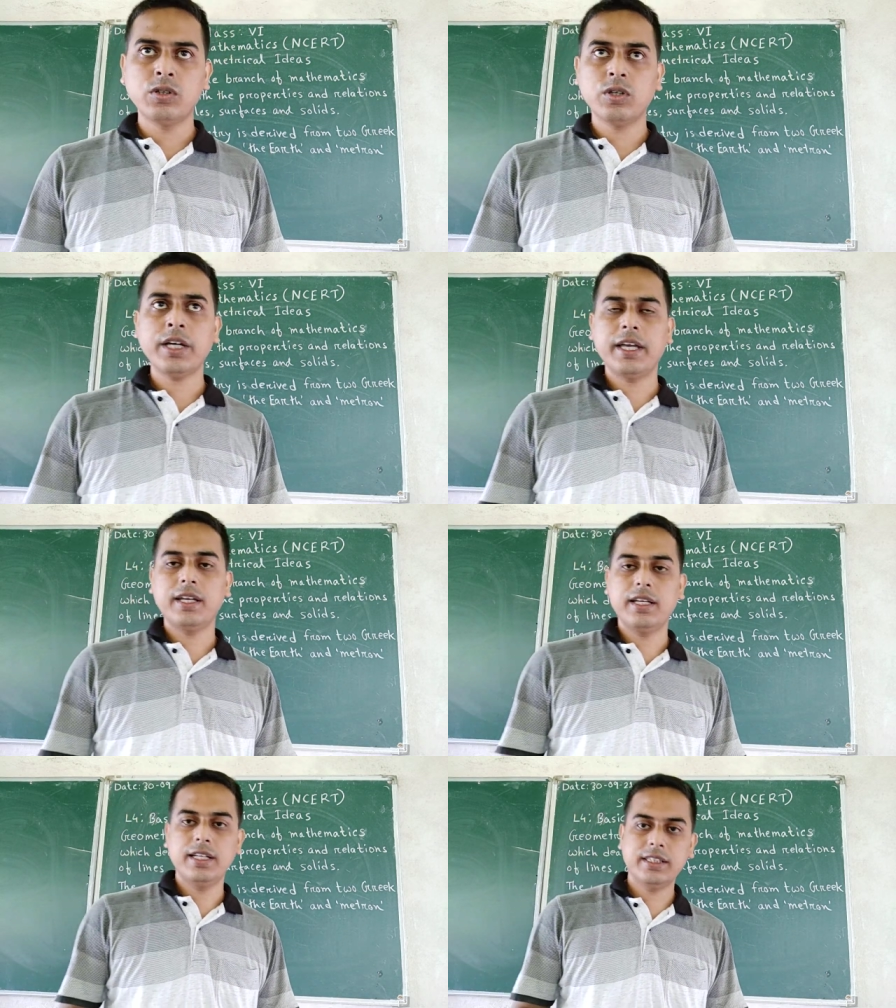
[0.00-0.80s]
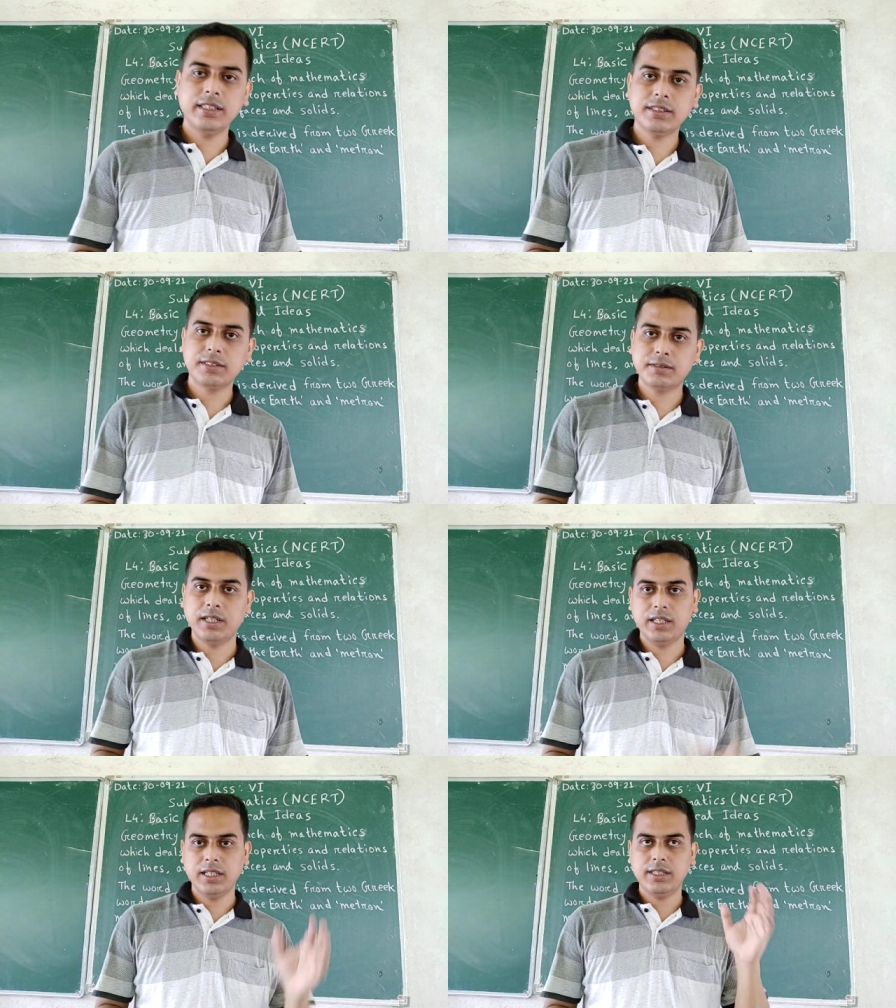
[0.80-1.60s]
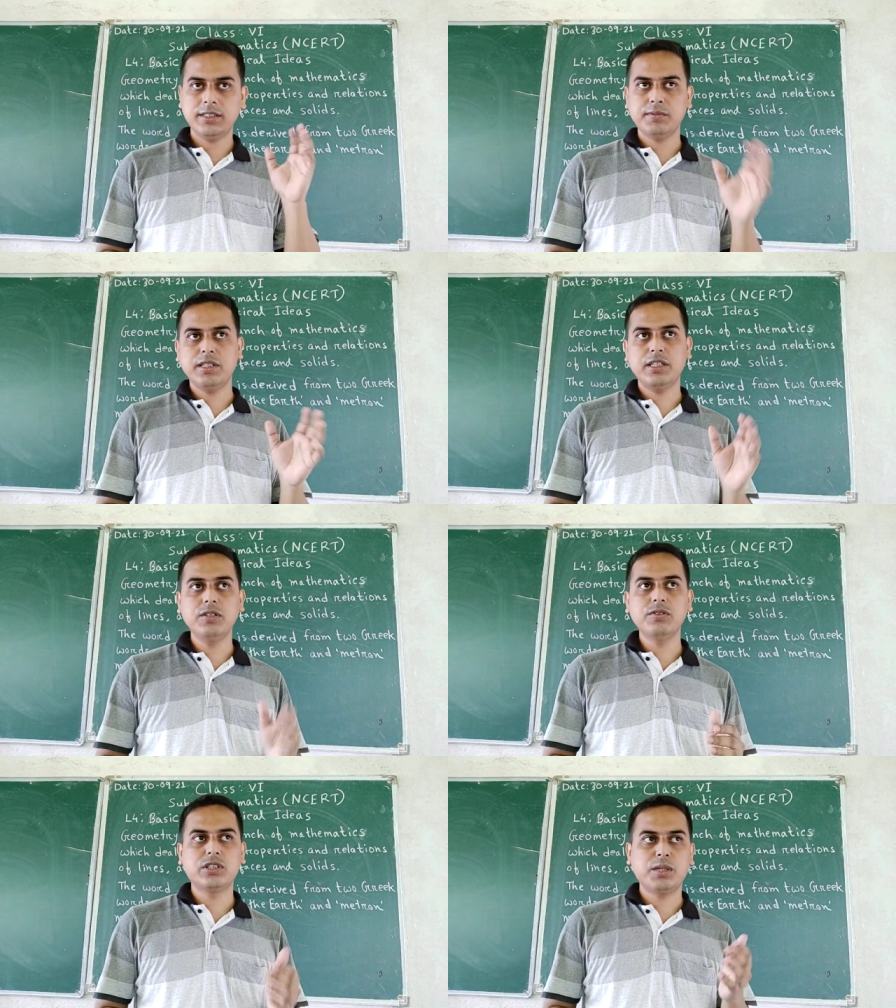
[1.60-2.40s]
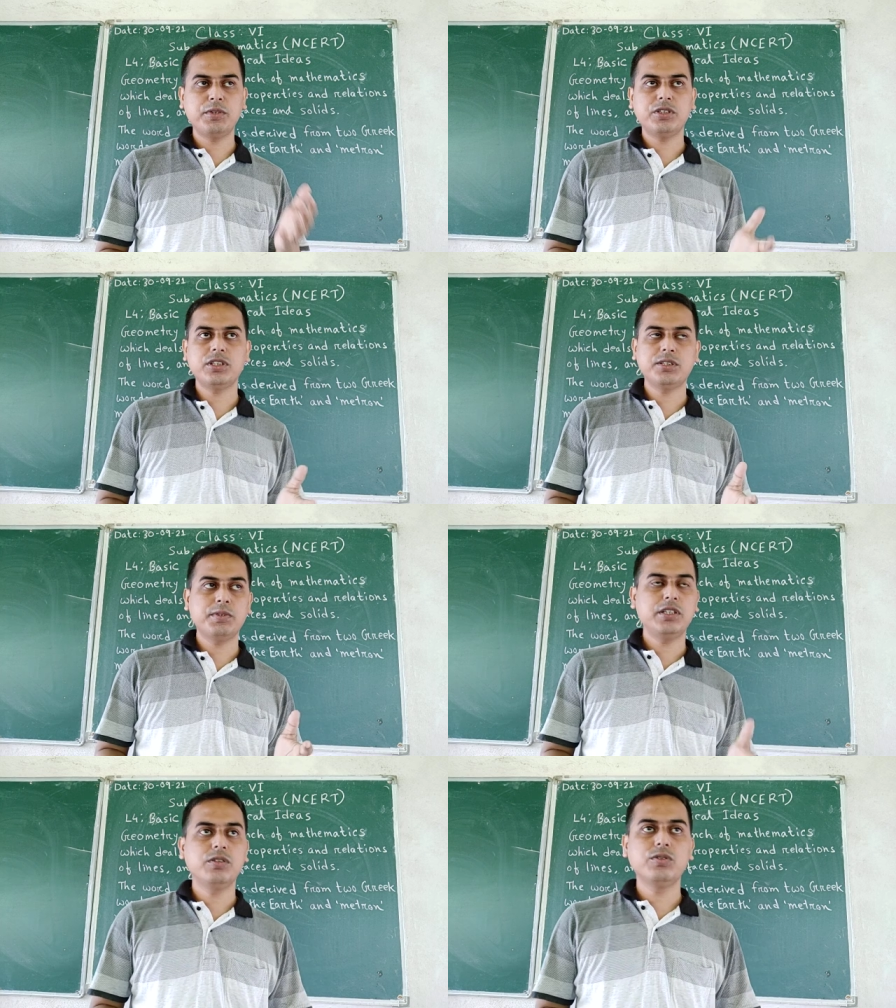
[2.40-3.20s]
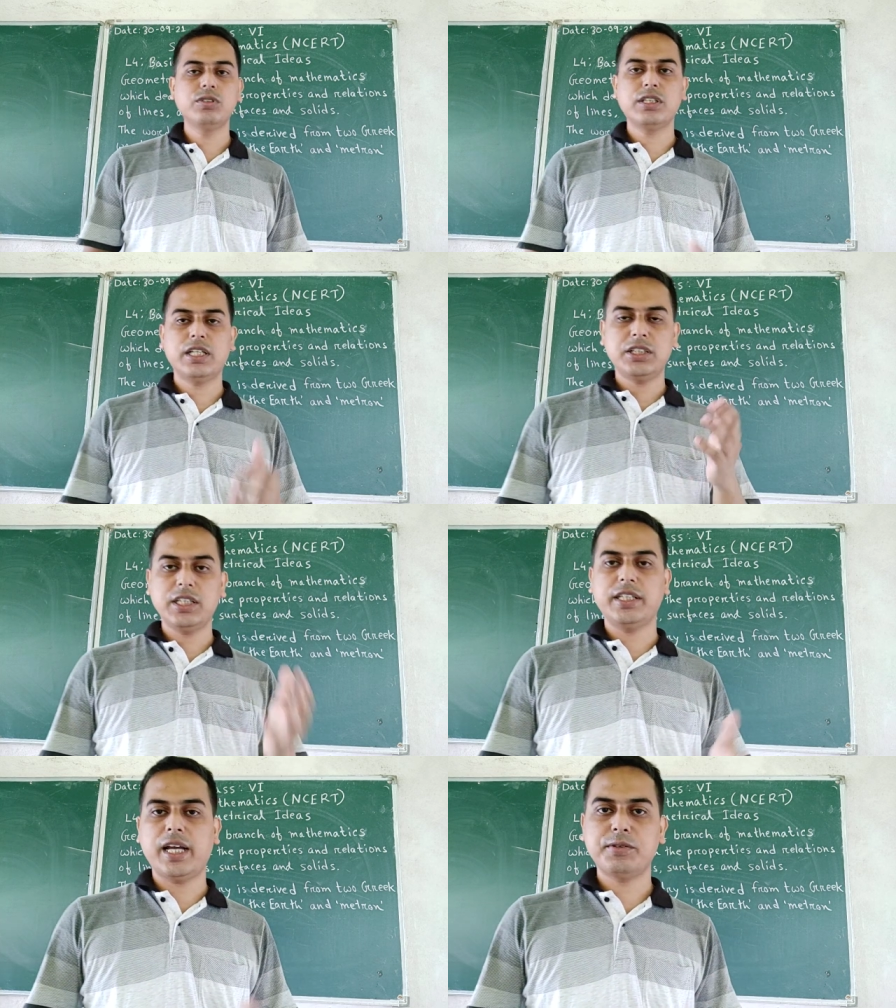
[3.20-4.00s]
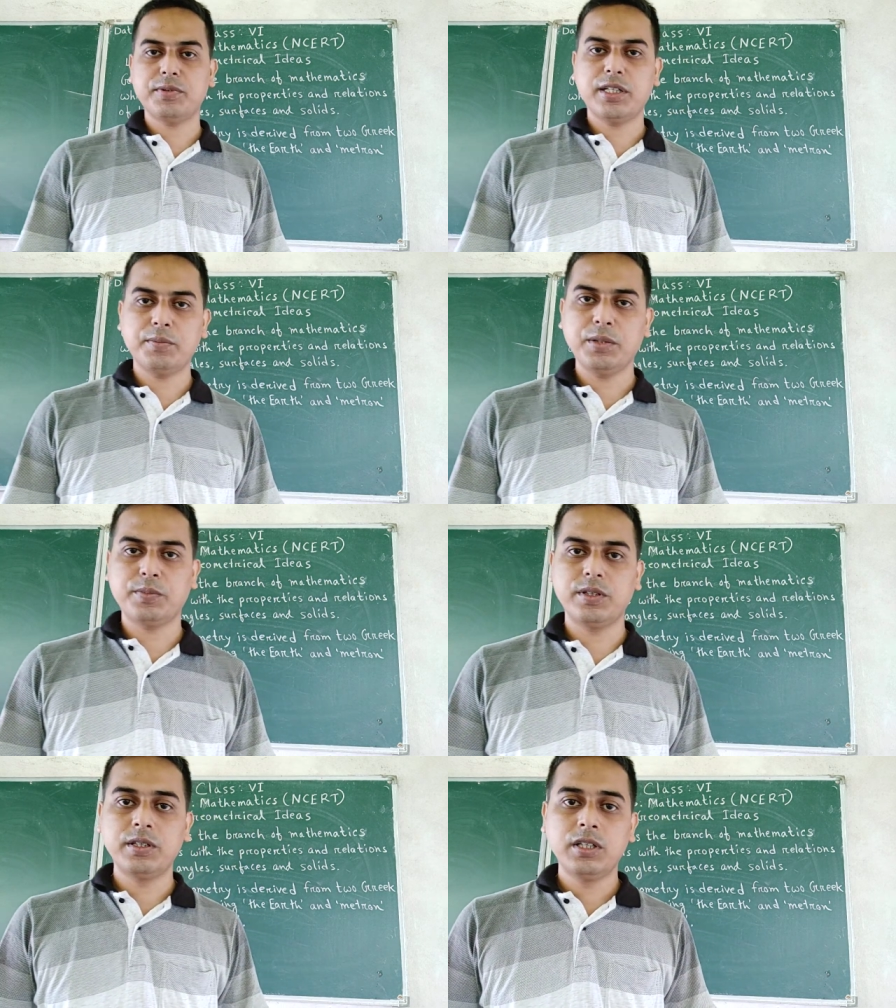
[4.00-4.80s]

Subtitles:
Okay, it is been used, geometry has been used in ancient times by the people.